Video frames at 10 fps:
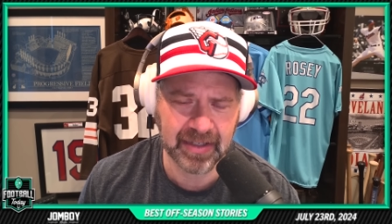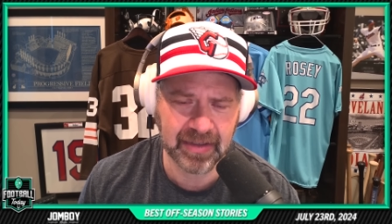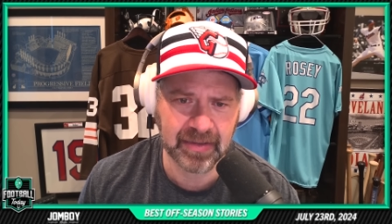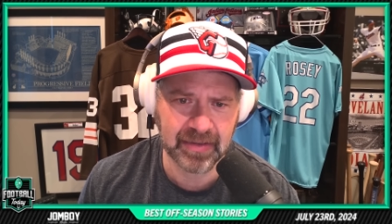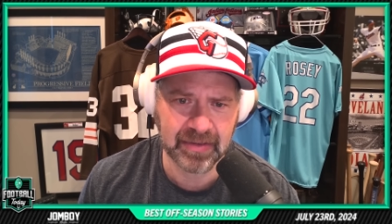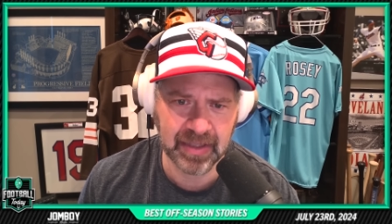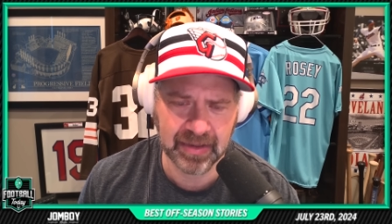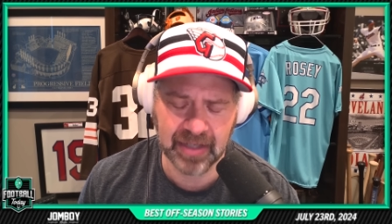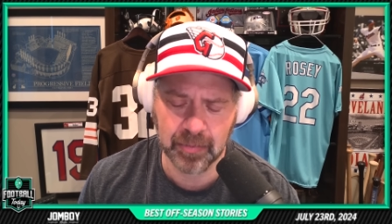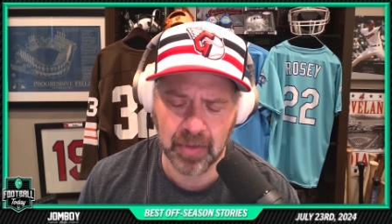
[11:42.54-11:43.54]
Marshall. Yeah,
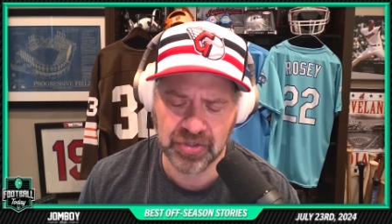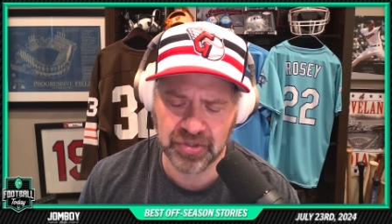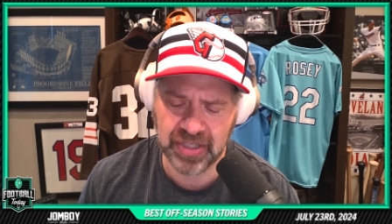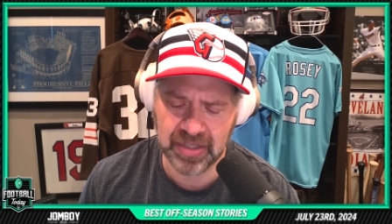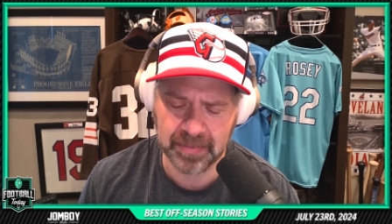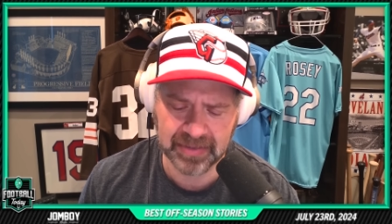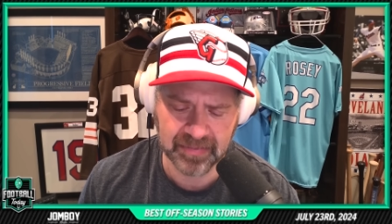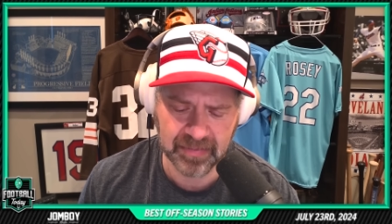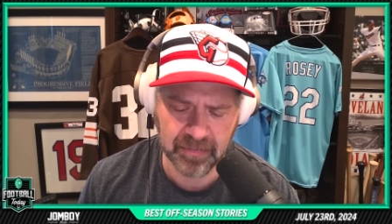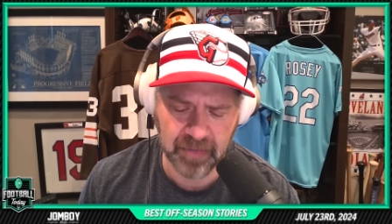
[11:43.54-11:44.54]
Leonard Marshall hit him and
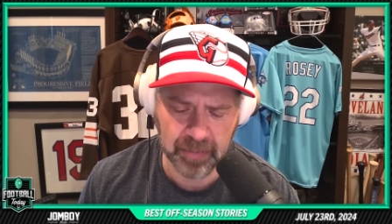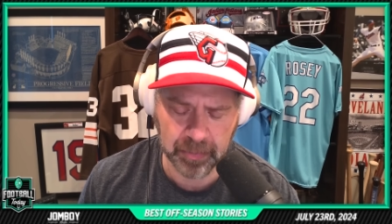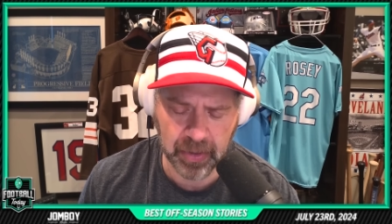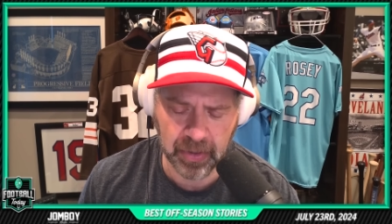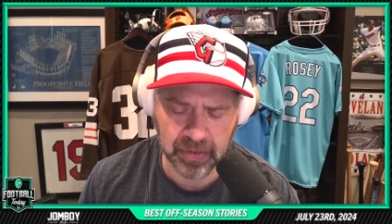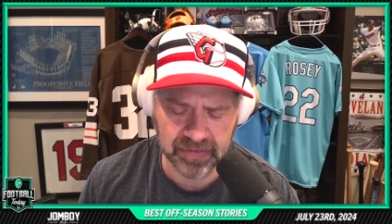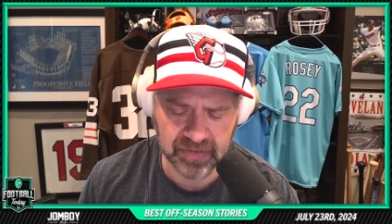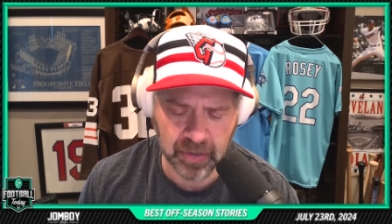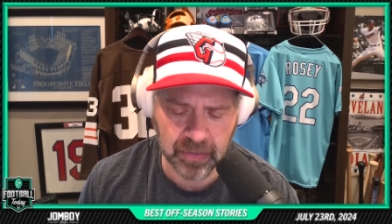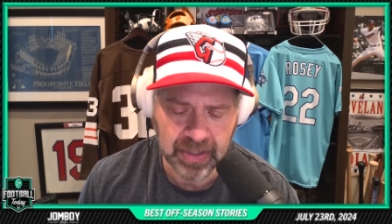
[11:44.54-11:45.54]
fumbled the ball. And
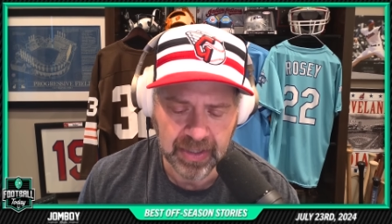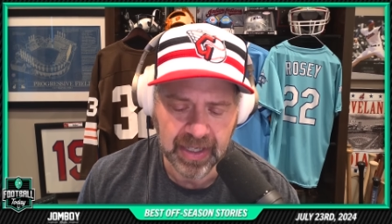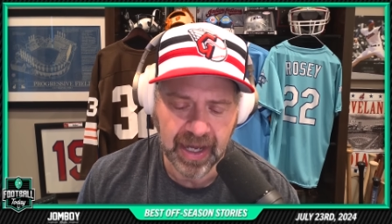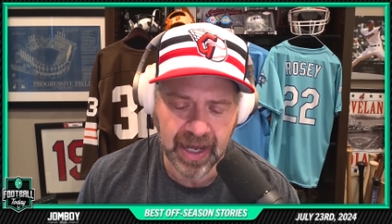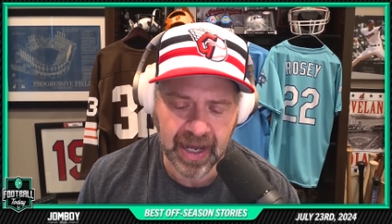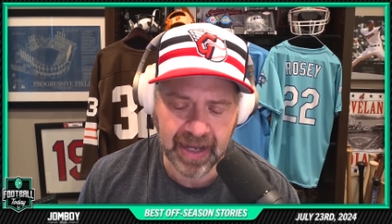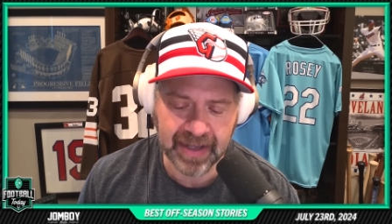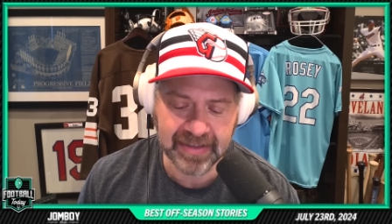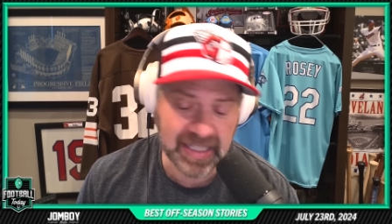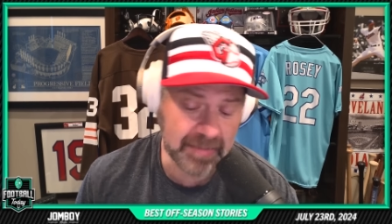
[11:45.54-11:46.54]
so
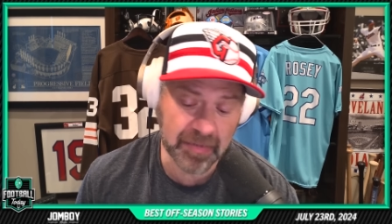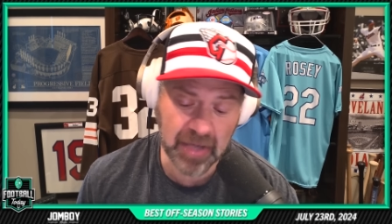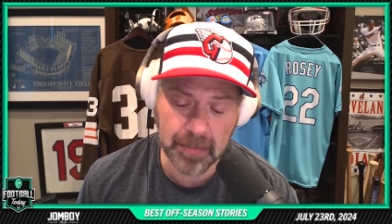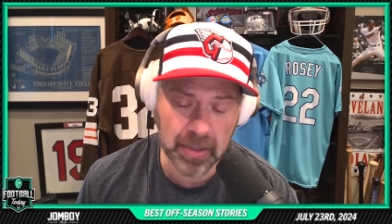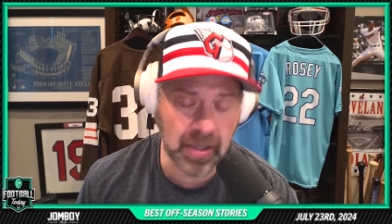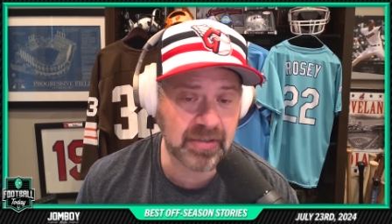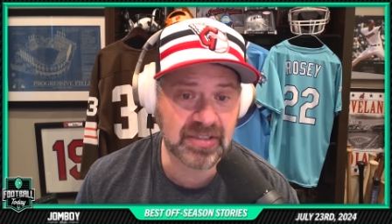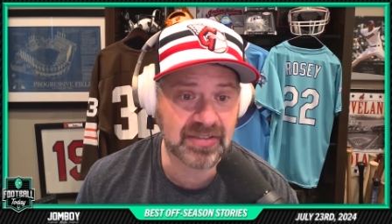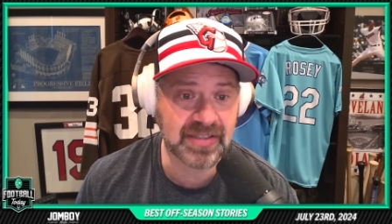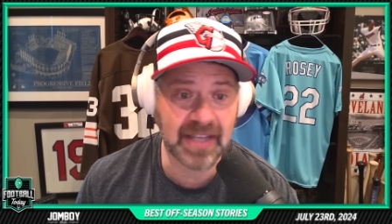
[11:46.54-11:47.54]
uh, teams have come
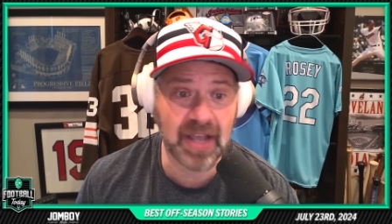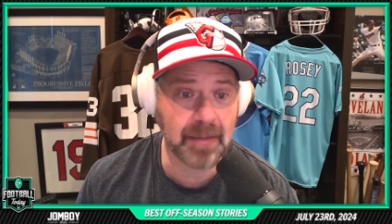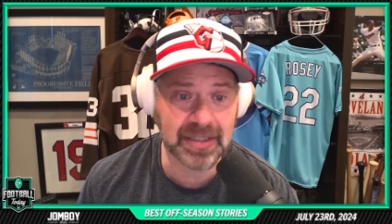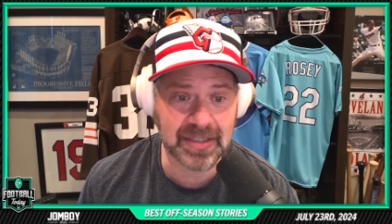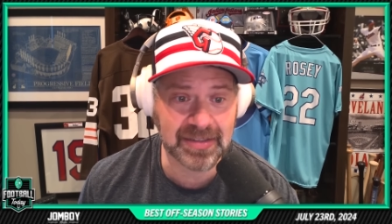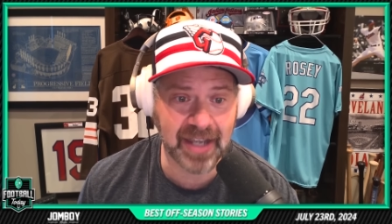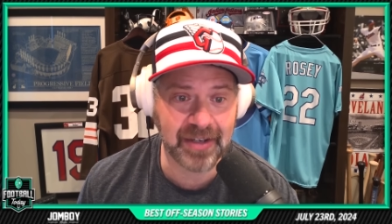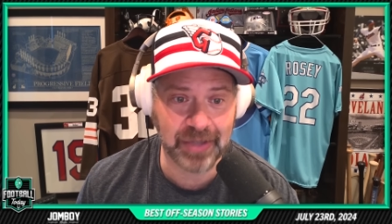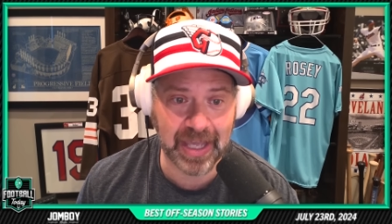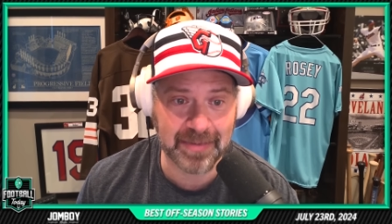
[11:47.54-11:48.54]
close. They've come to the
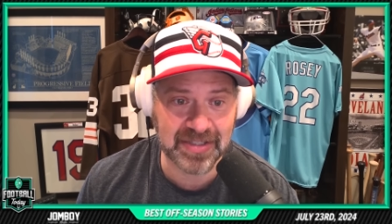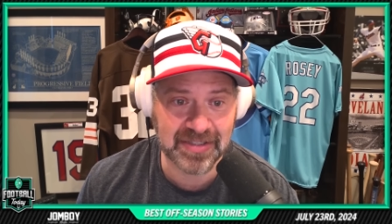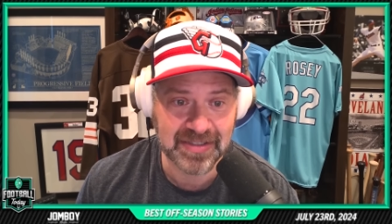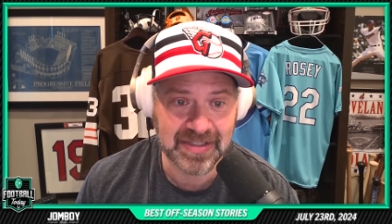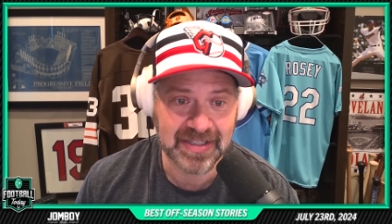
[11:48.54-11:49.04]
title games,